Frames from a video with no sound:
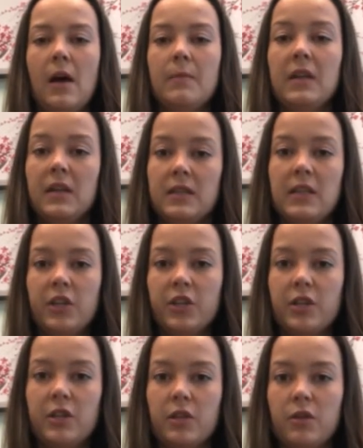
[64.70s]
In
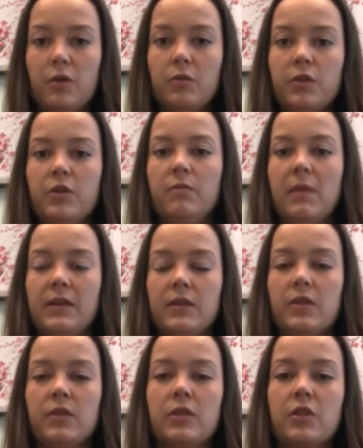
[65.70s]
addition to those two
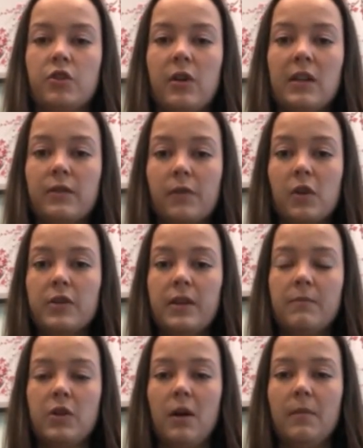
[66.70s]
muscles, the transverse
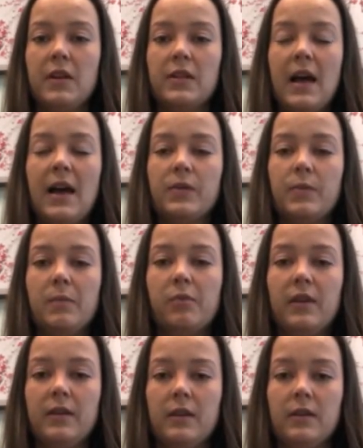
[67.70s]
abdominis, as we
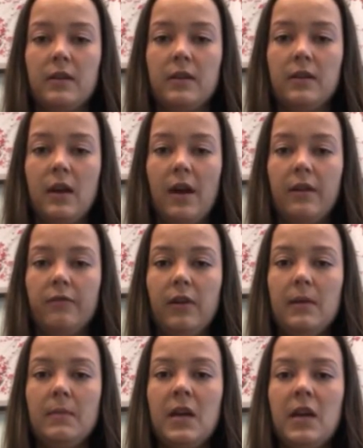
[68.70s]
breathe into the
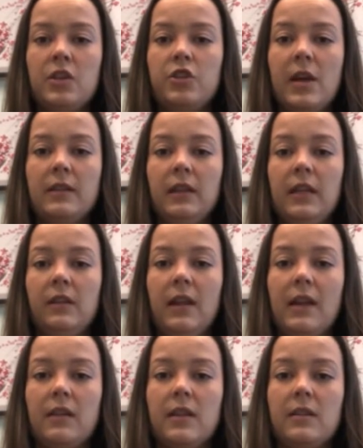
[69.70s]
diaphragm, gently
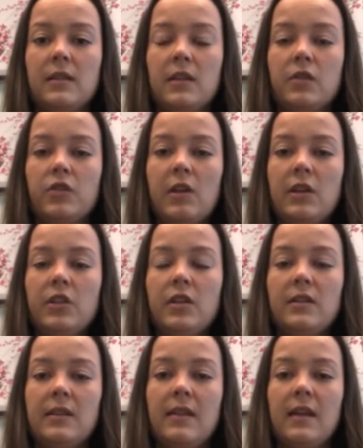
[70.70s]
lengthens and
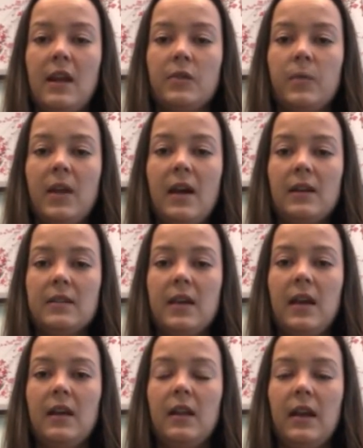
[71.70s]
stretches, and then as we
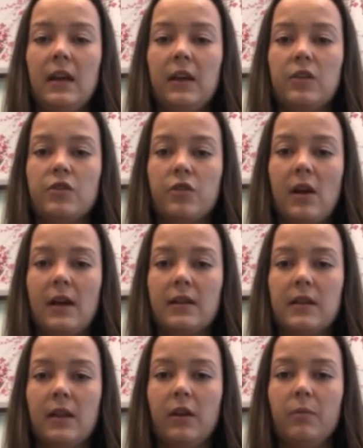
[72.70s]
exhale, it contracts
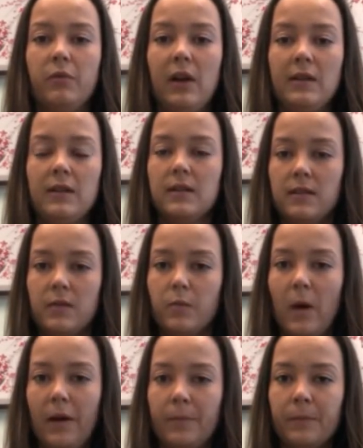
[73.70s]
and compresses as
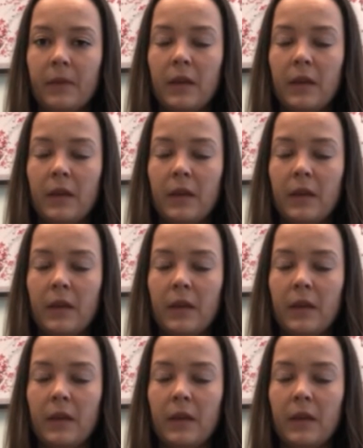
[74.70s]
well.